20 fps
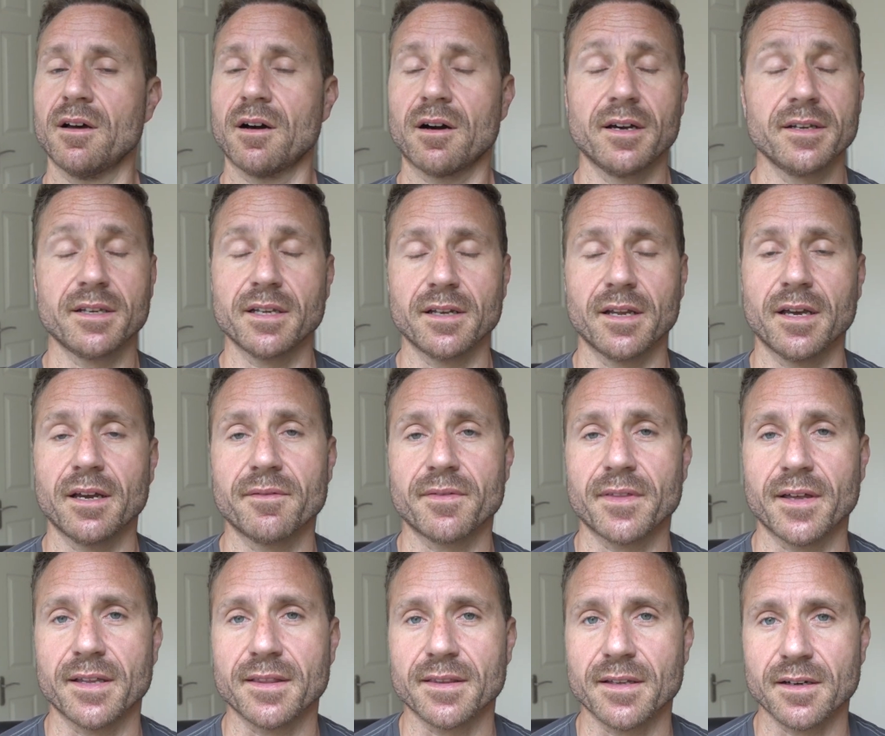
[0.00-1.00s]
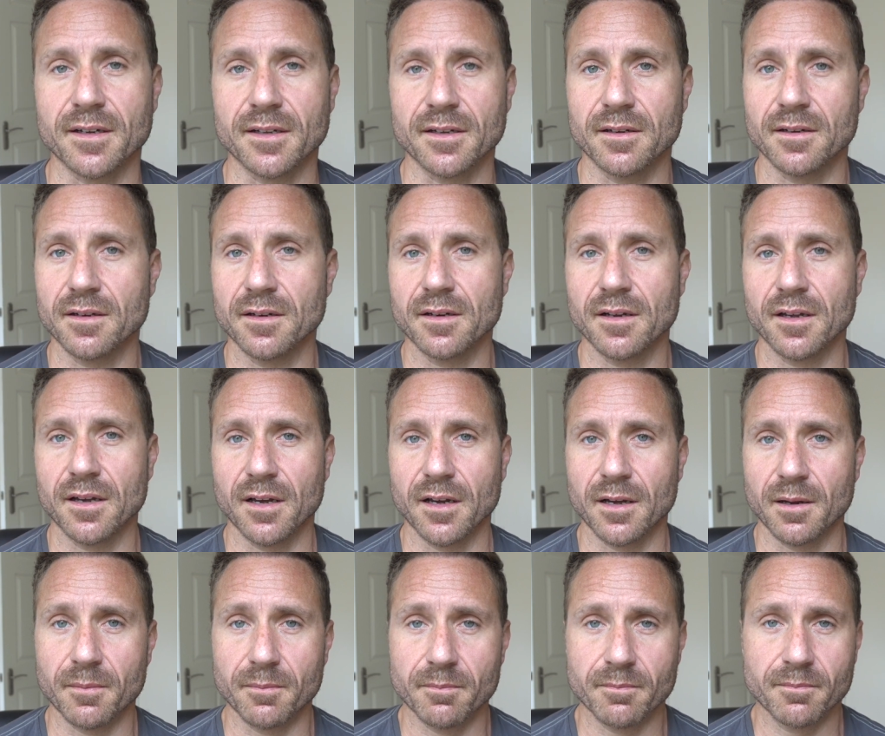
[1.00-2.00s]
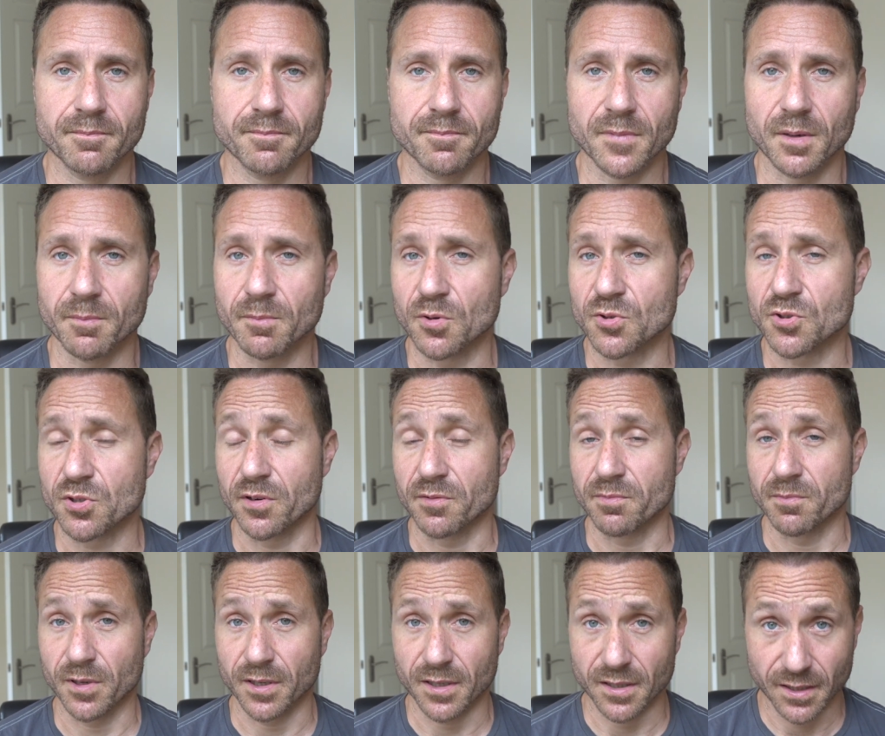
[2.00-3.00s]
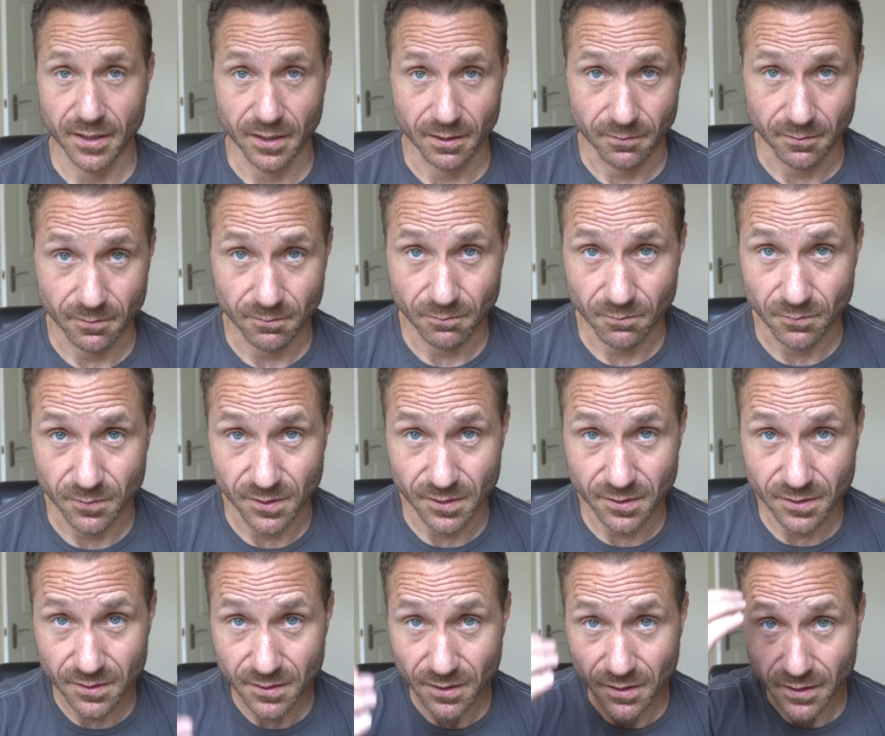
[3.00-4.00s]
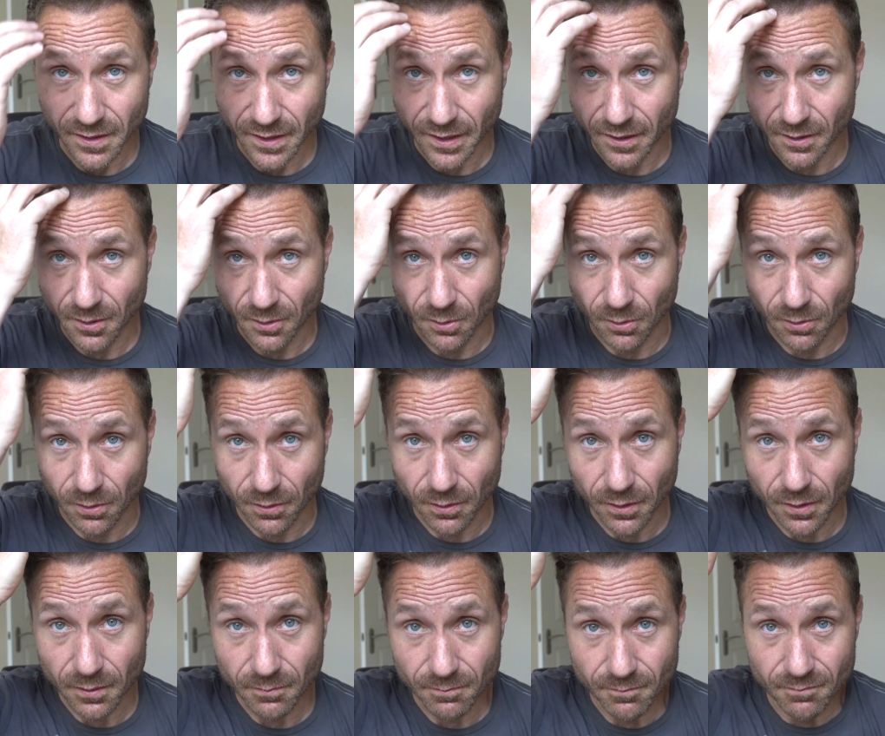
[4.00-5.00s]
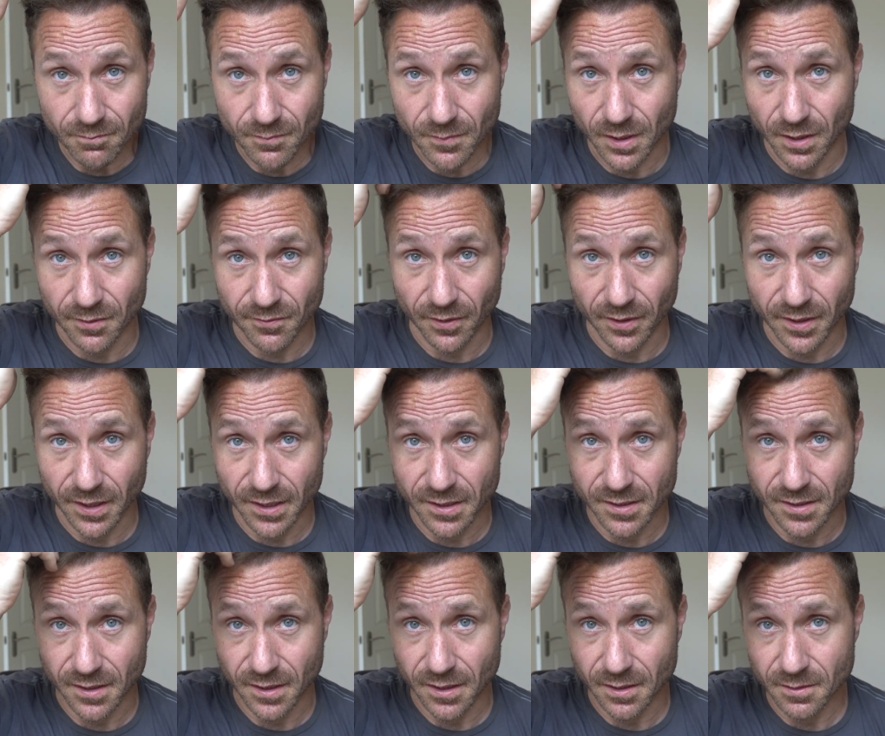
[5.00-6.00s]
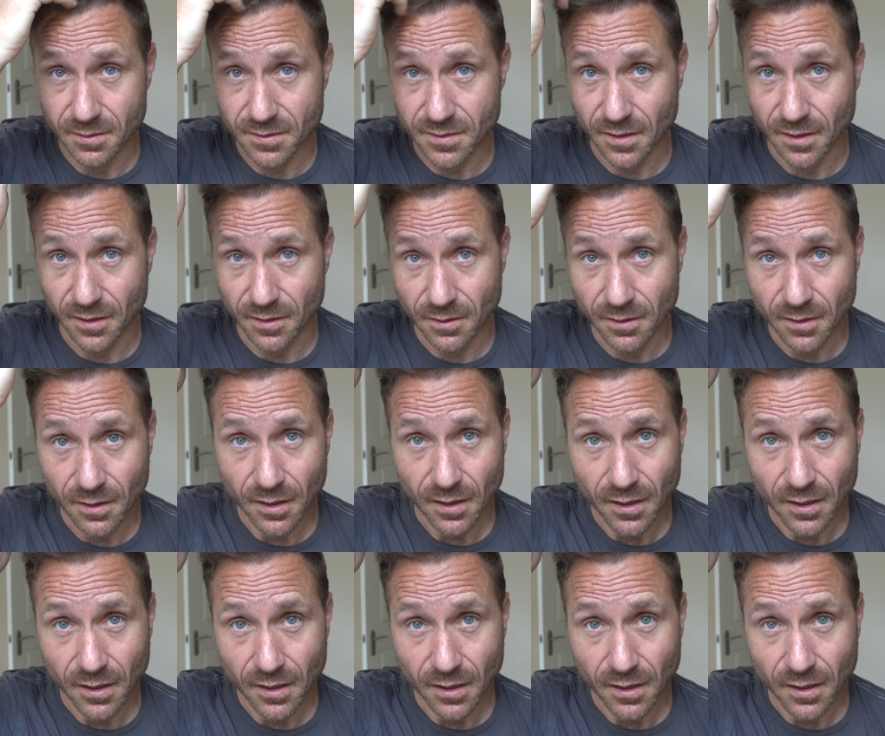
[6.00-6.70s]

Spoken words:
I didn't have that done. I'm not sure if my clinic would do that or if I needed it, so